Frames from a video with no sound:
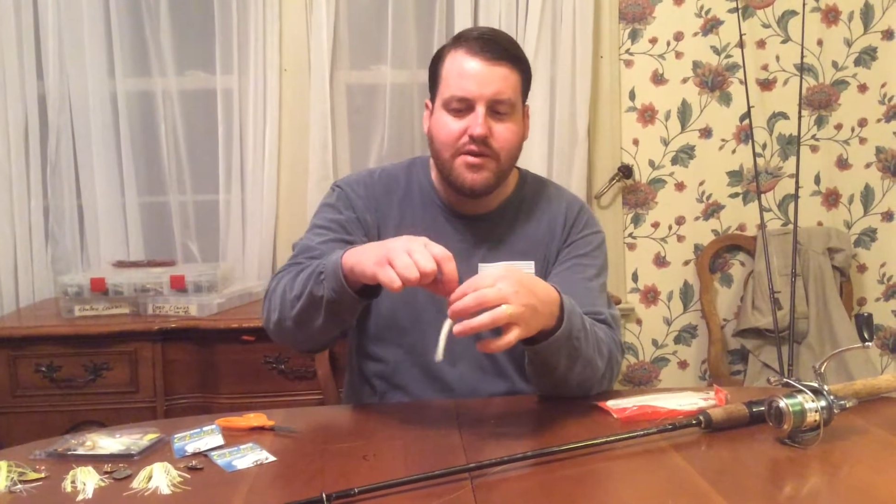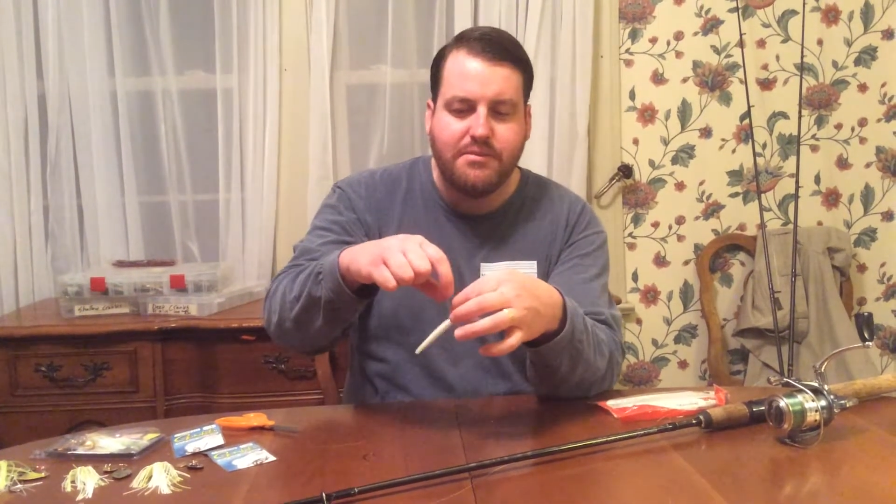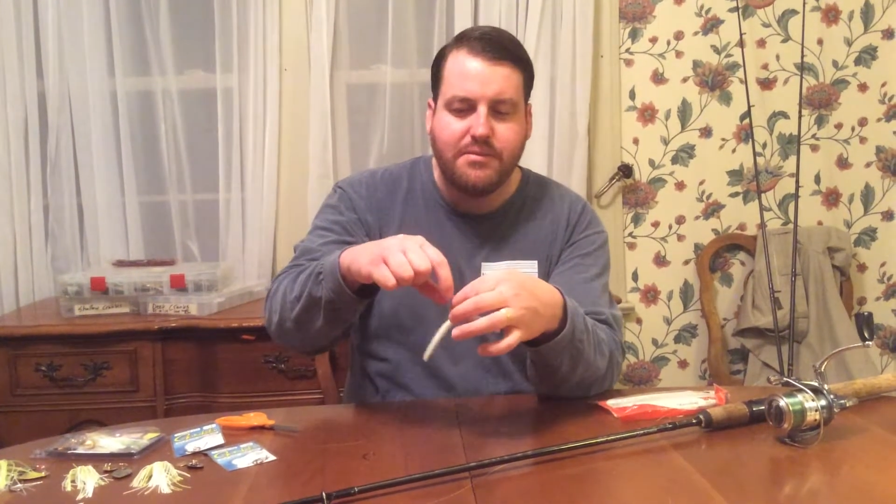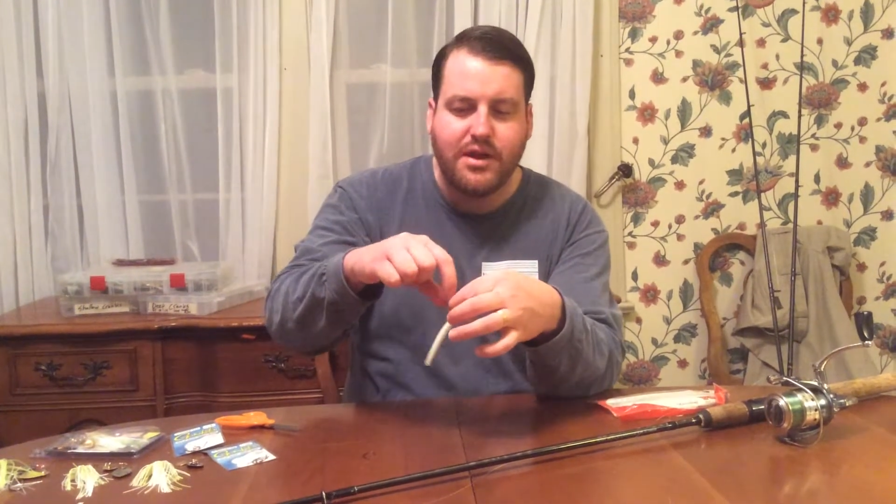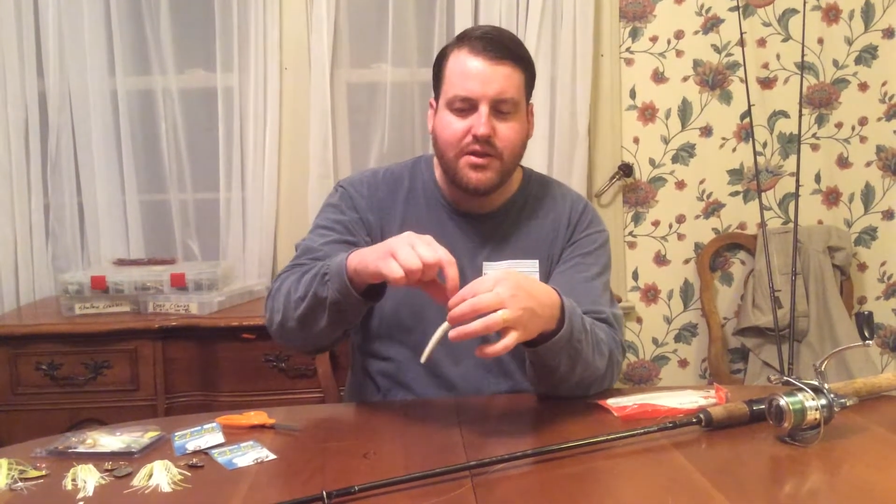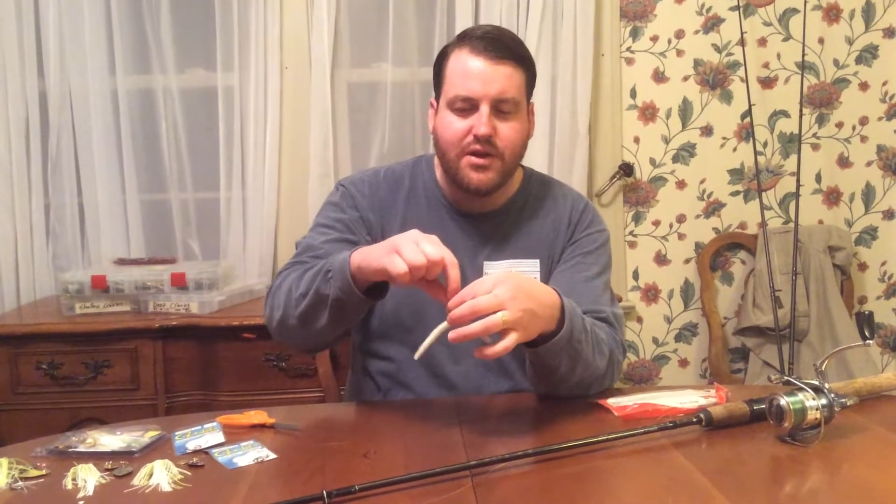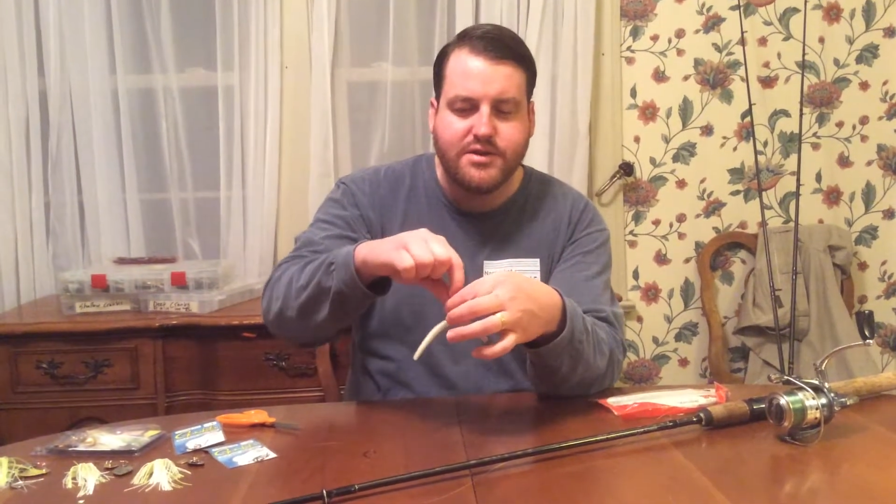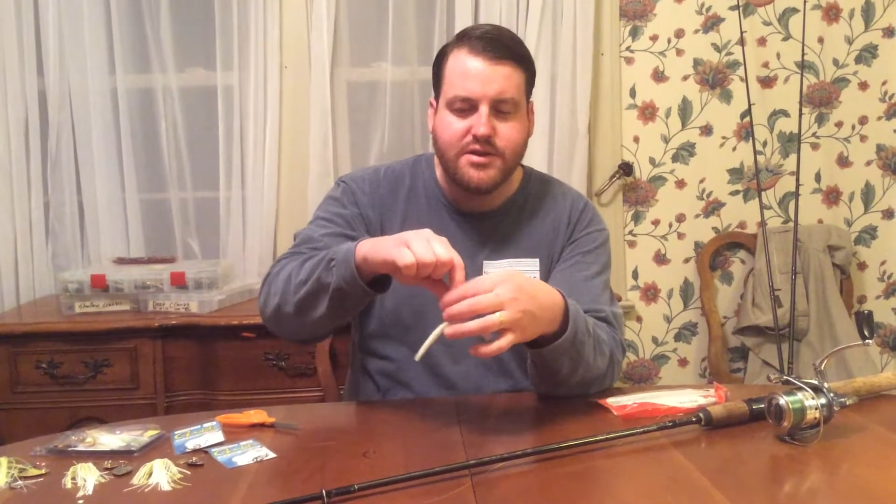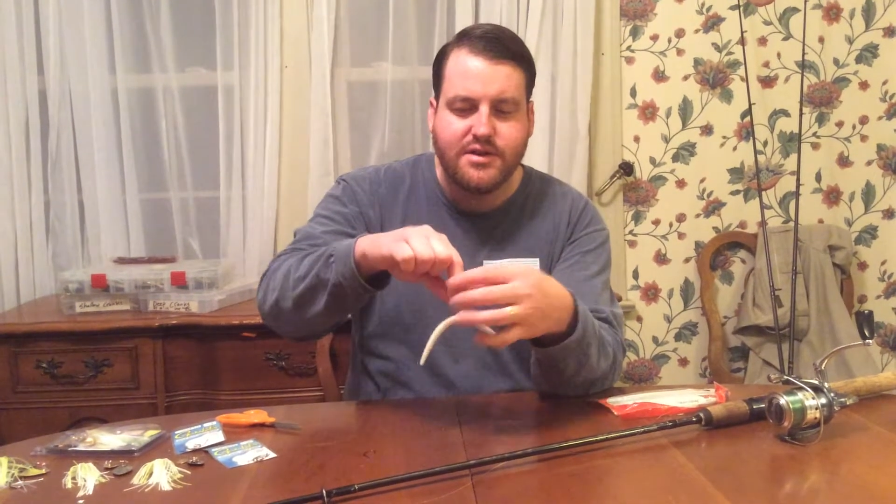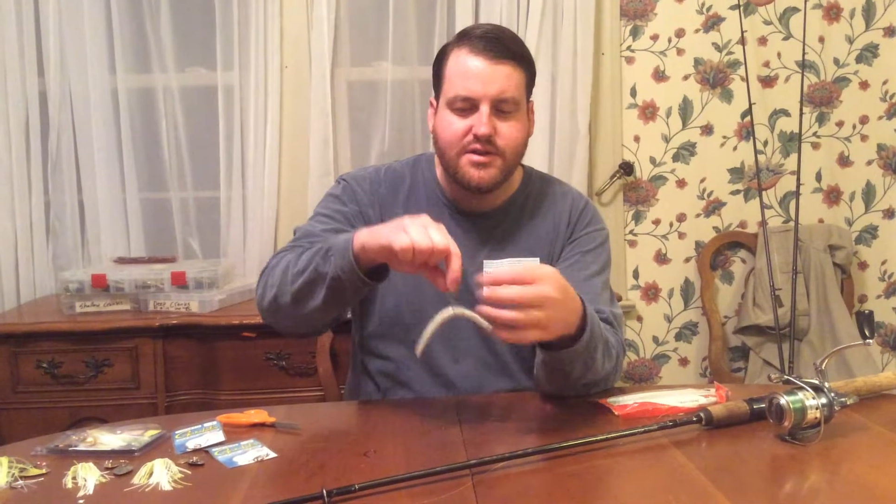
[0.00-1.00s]
them get
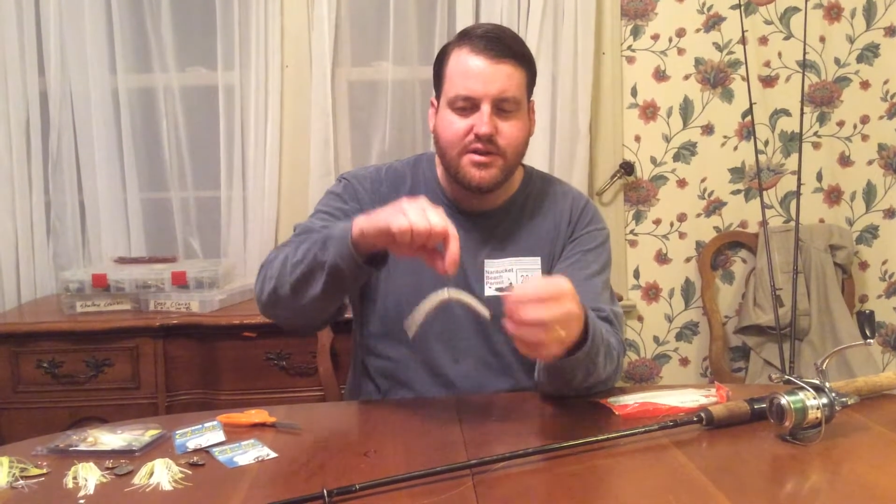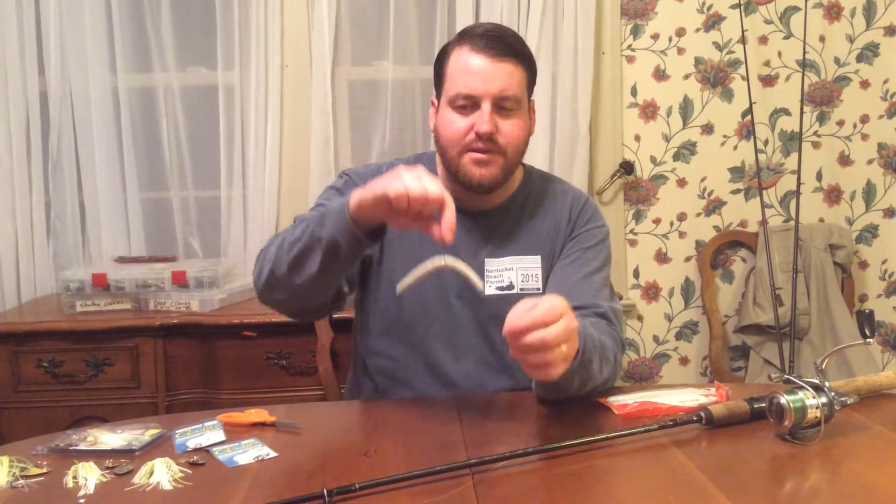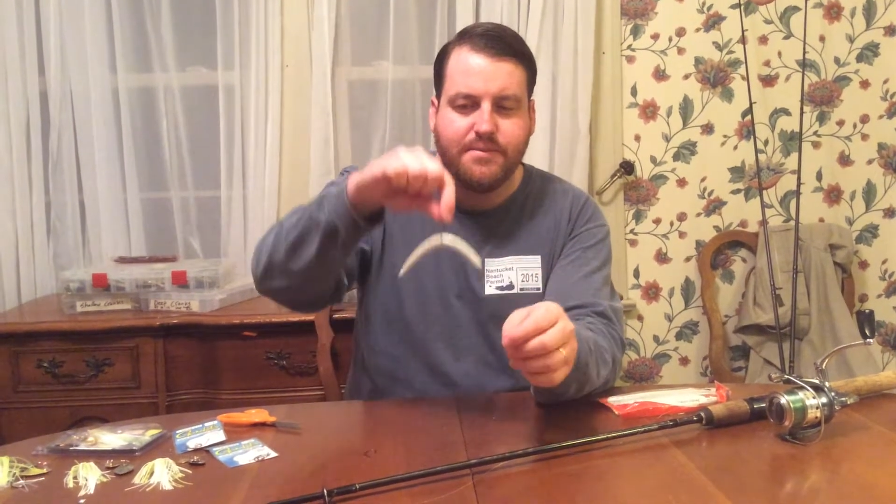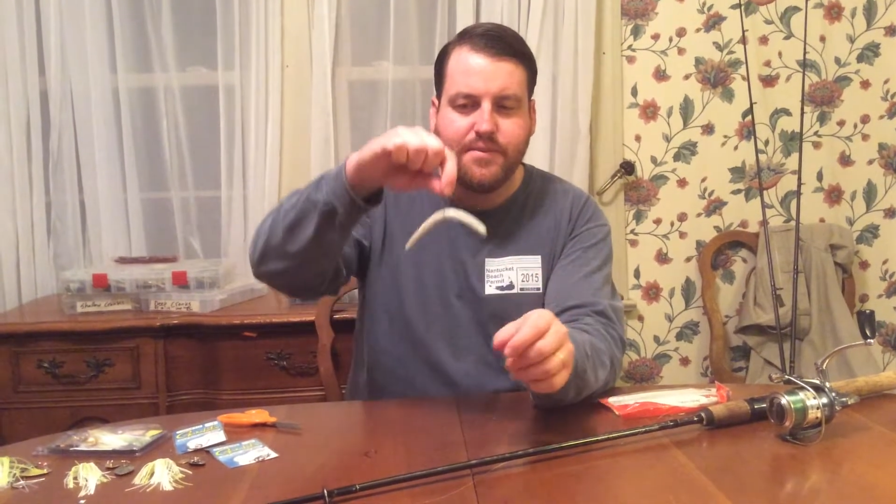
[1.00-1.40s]
lost as easily.